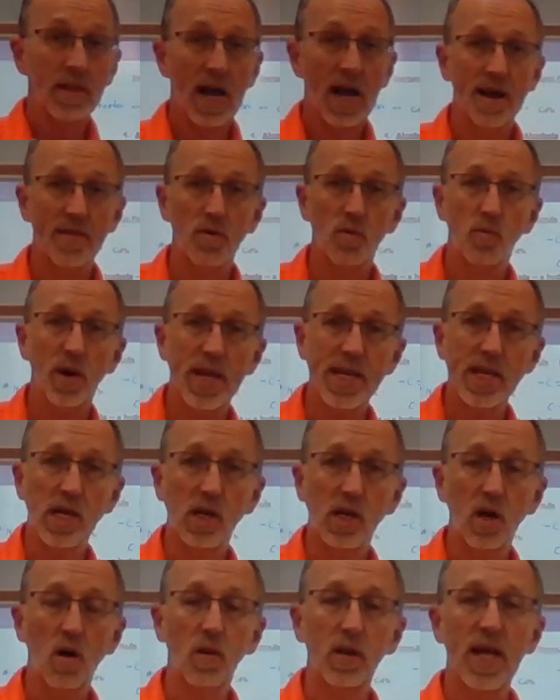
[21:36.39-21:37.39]
Either way you
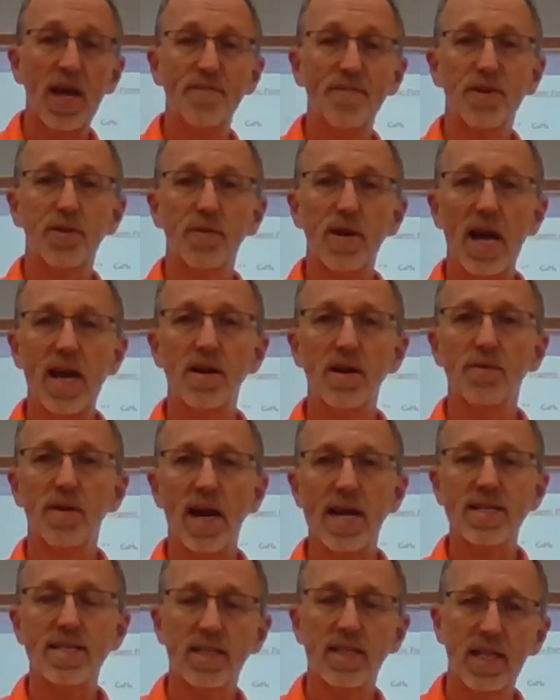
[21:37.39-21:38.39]
go, left to right or
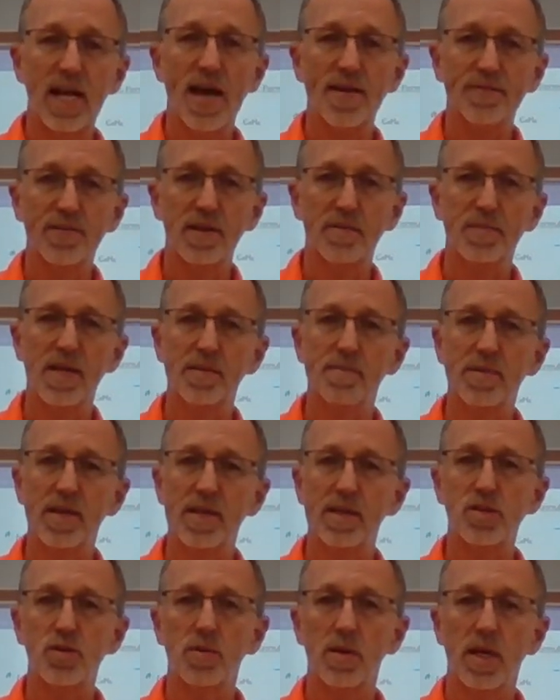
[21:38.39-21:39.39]
right to left,
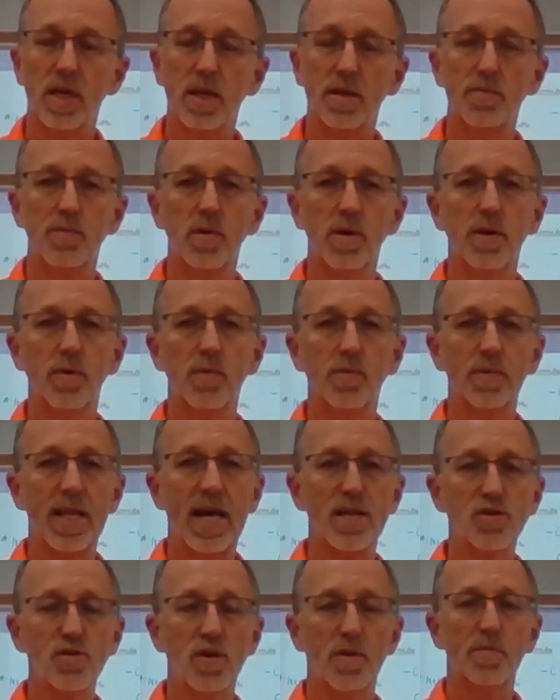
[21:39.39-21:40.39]

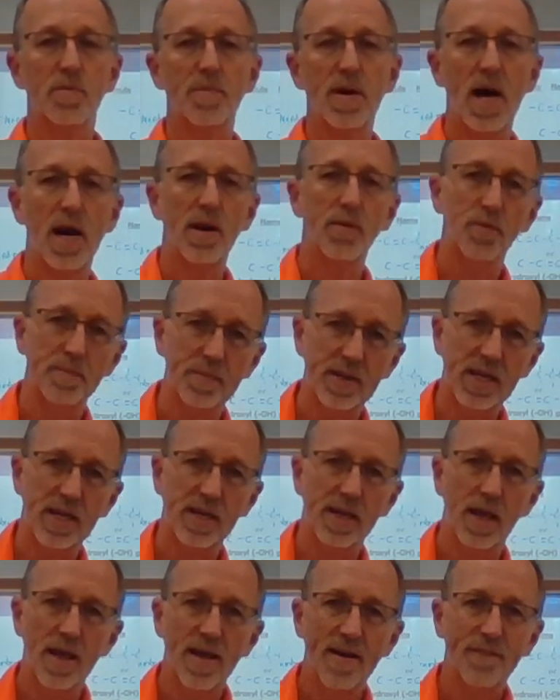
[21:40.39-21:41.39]
that triple bond would
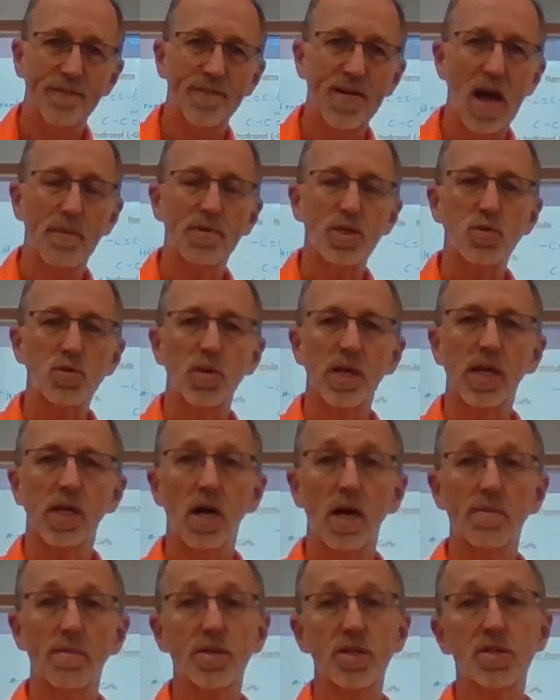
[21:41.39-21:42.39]
be found between
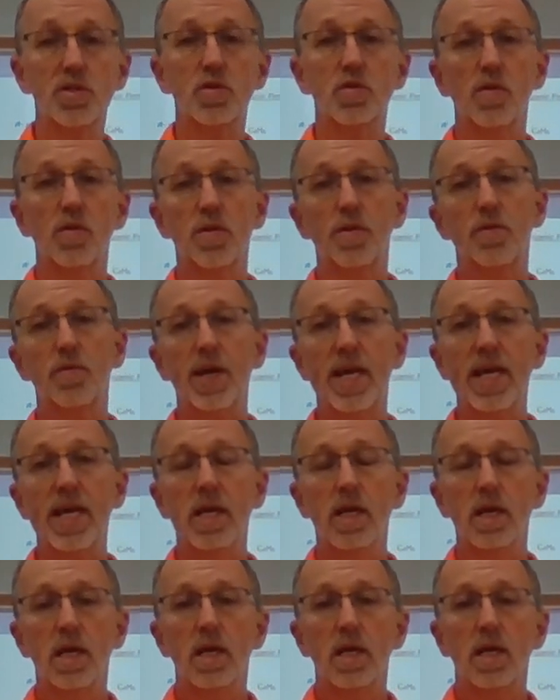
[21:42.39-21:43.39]
carbons 2 and 3.
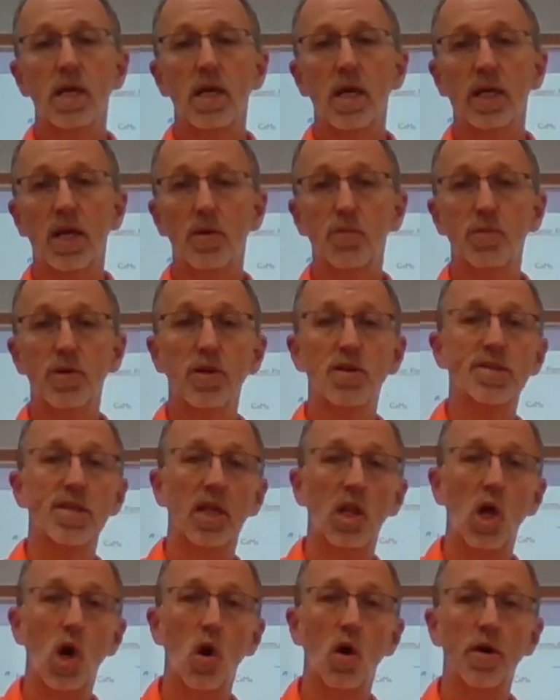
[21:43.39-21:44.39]
Again, we use the
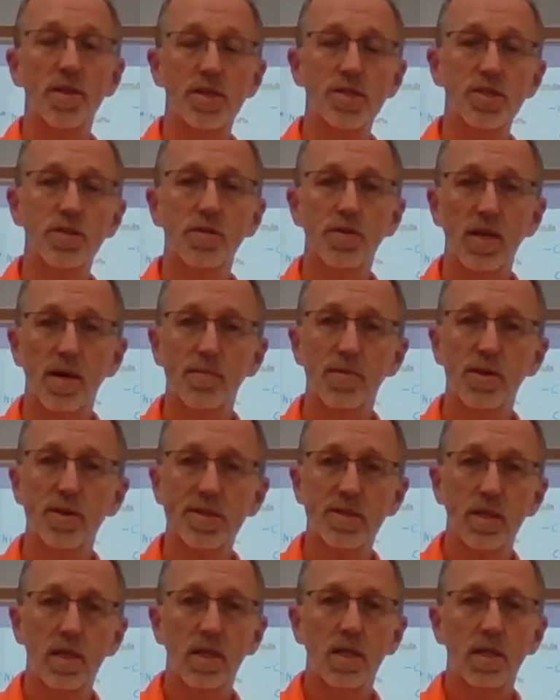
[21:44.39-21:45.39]
lower of the 2
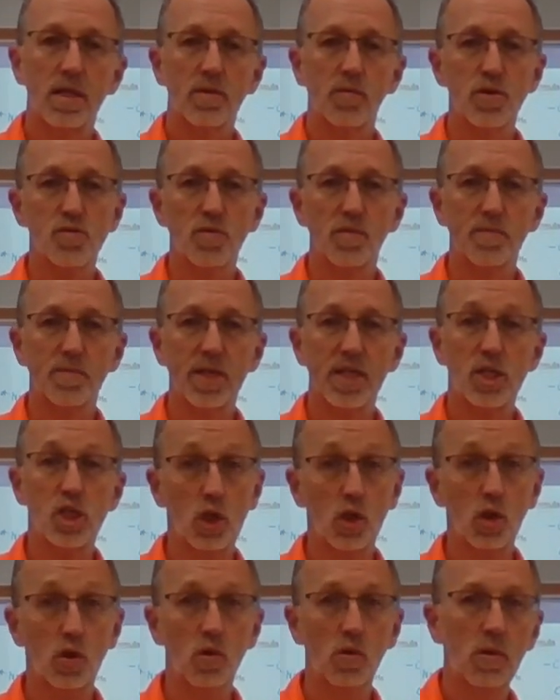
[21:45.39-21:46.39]
numbers, which would be
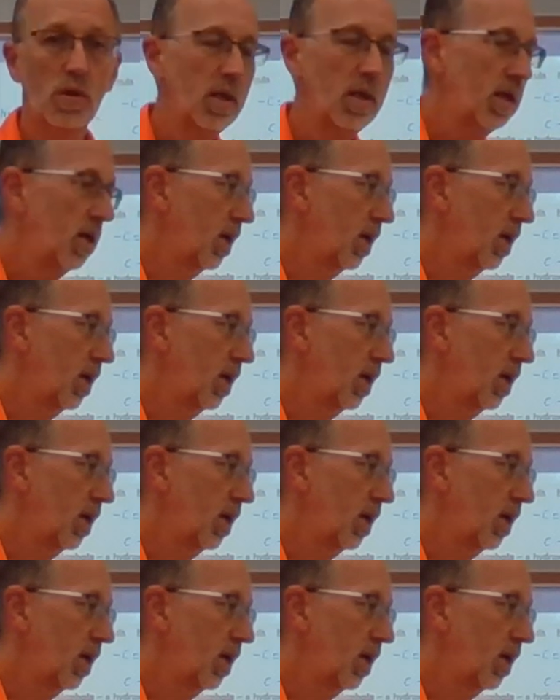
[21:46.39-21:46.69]
2.